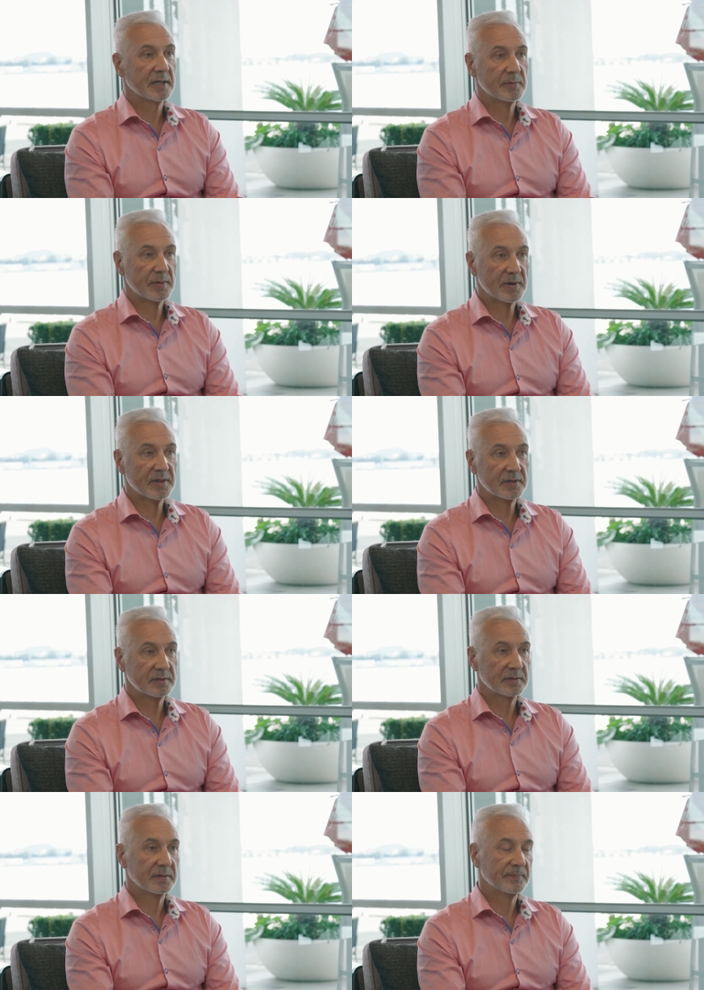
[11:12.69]
My brother
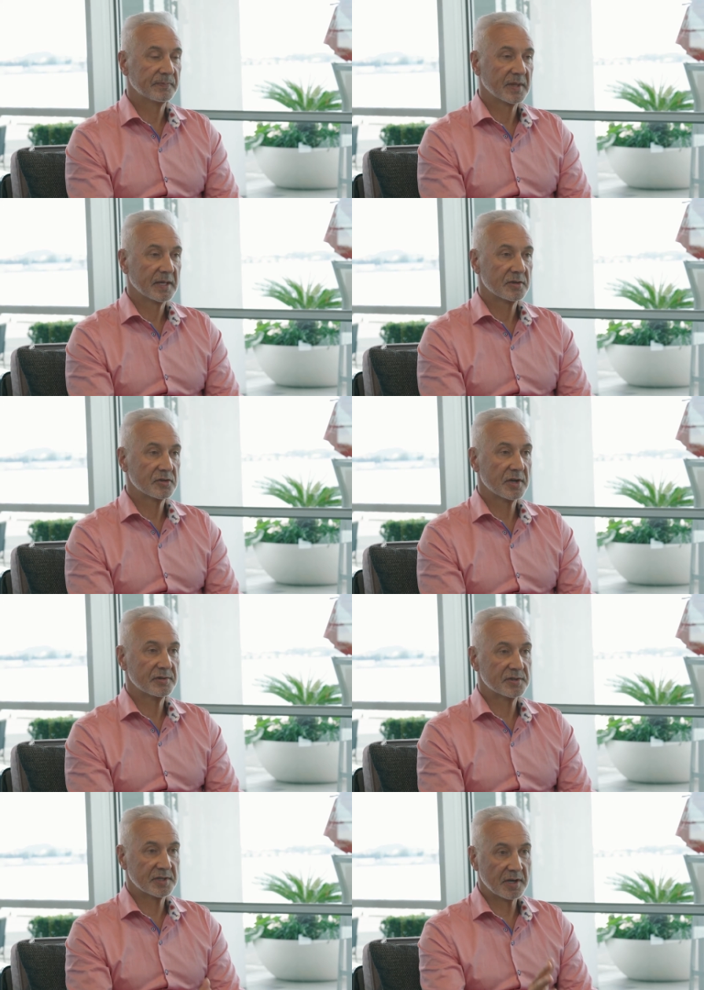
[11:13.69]

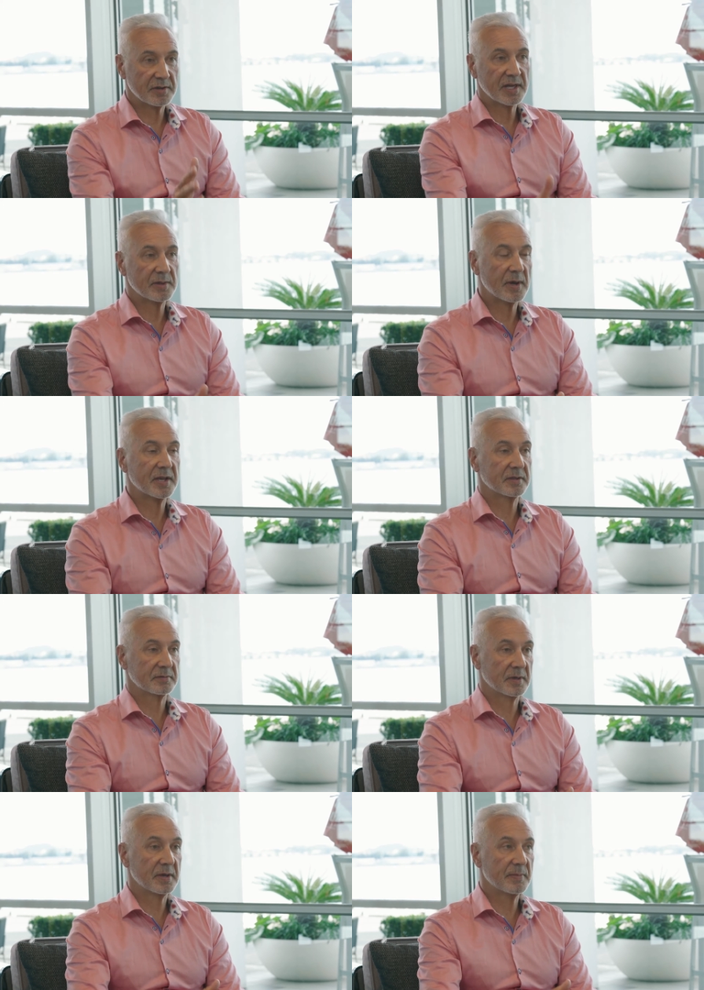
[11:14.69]
chose to go the other way
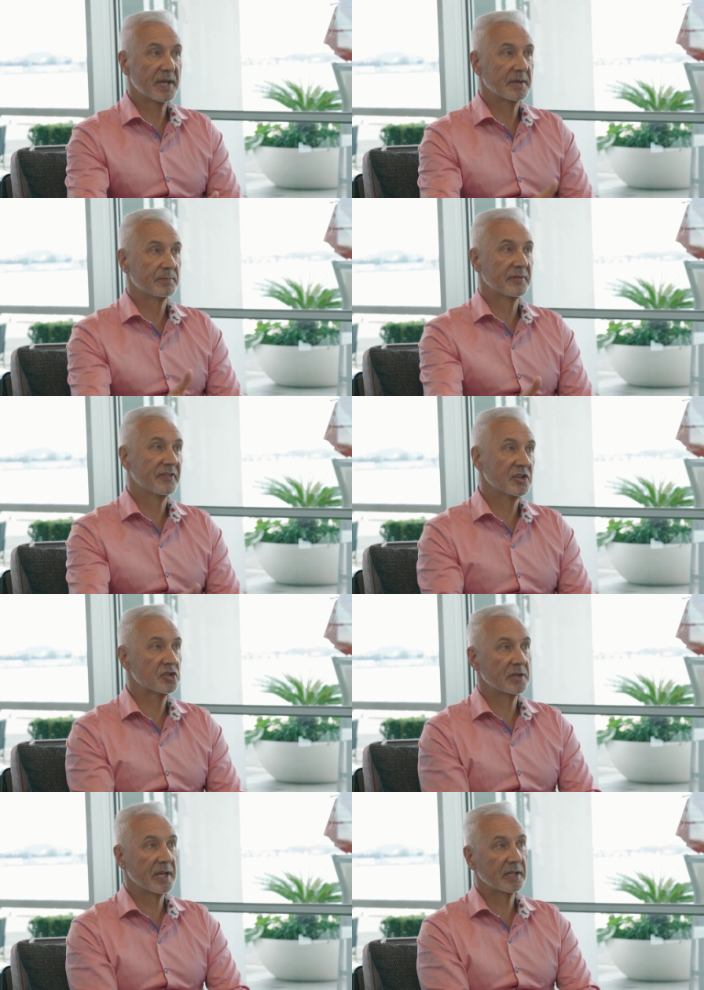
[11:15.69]
and make a
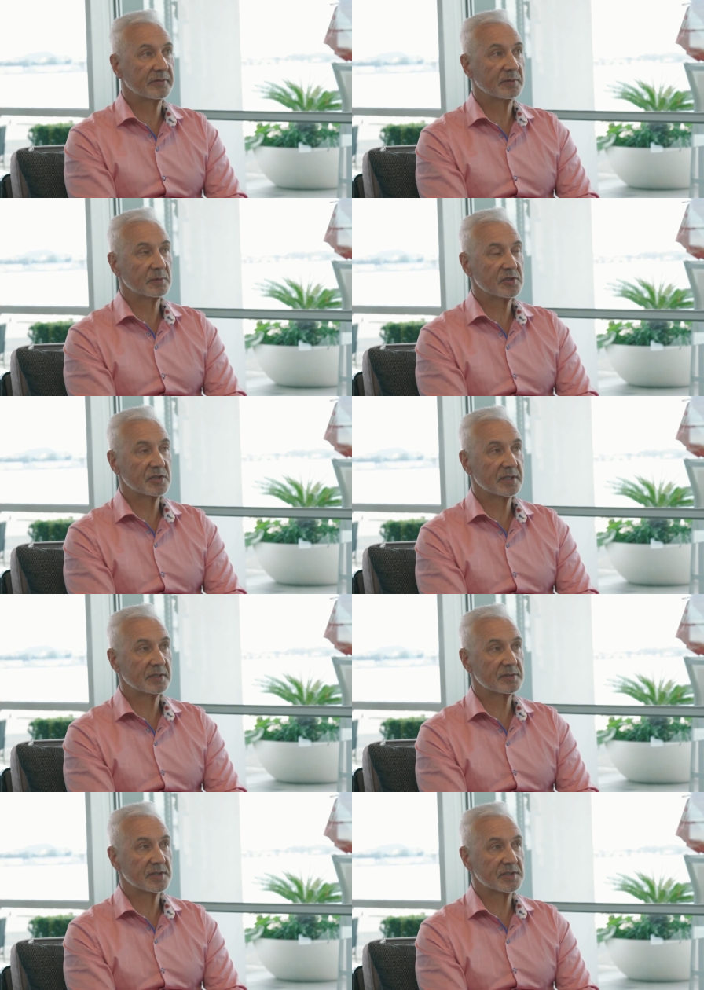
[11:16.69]
profession out of it, which he
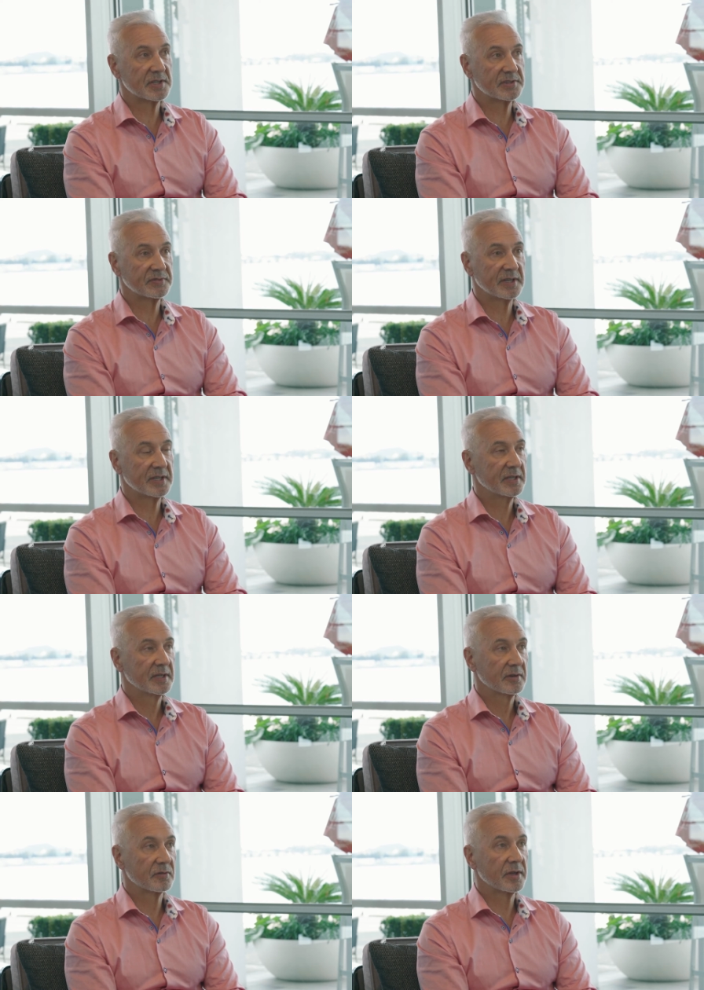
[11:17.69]
did successfully
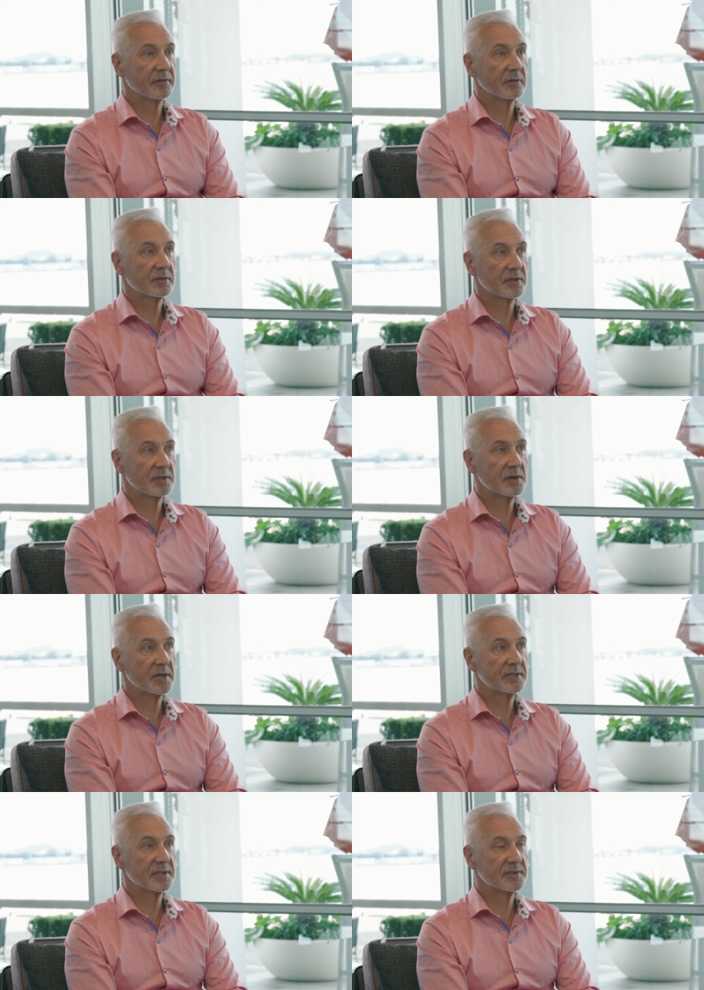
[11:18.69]
right through to the
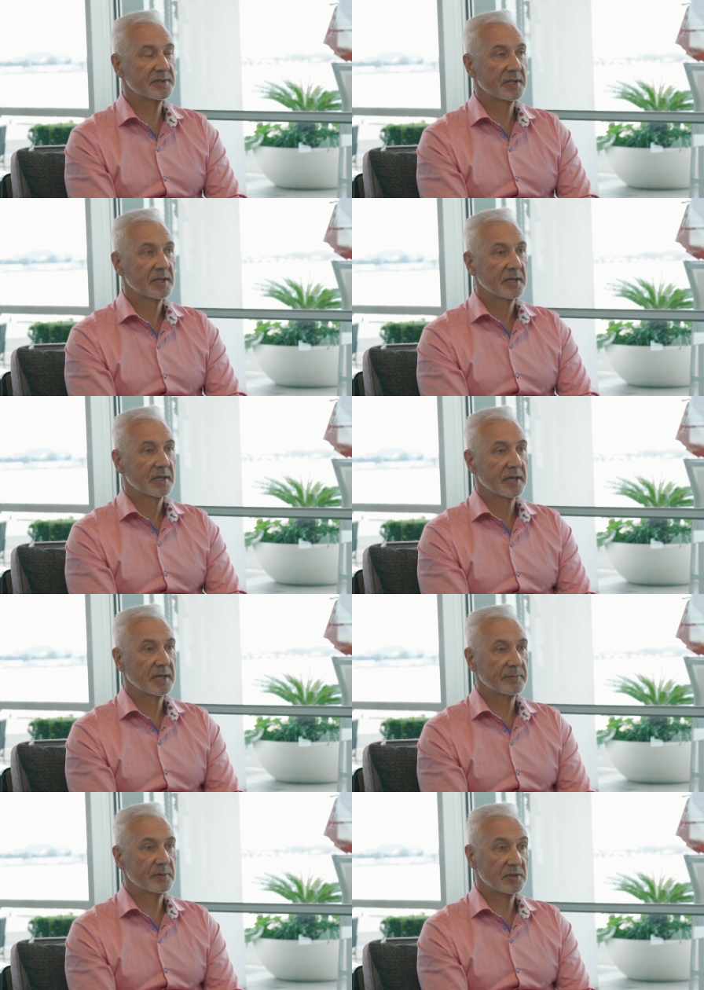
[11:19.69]
90s, right.
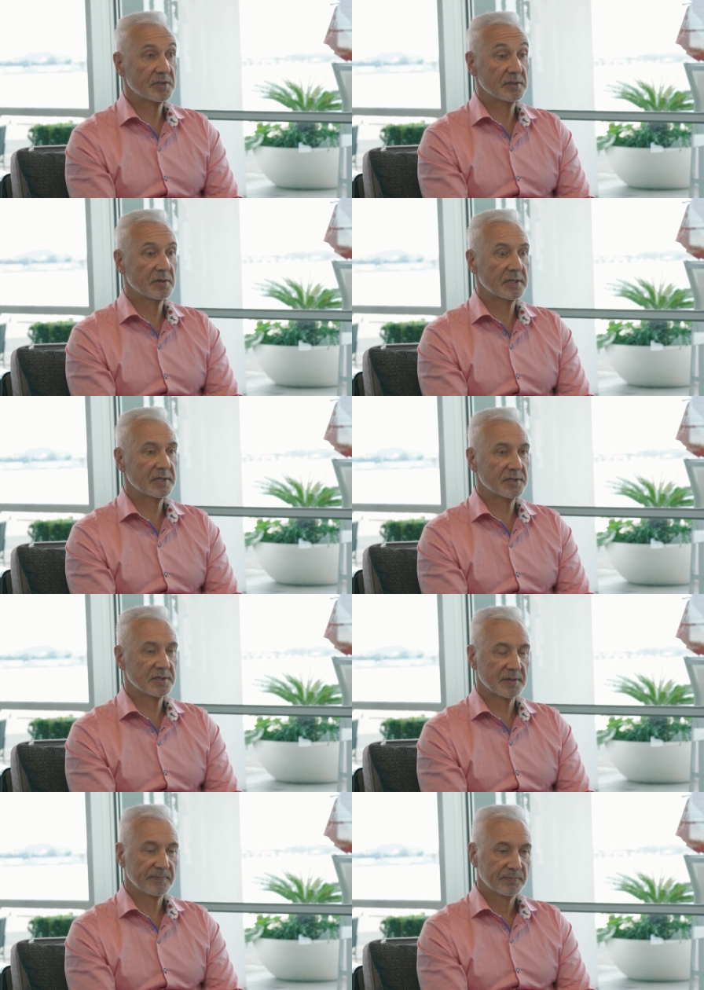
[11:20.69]
um, 1990s.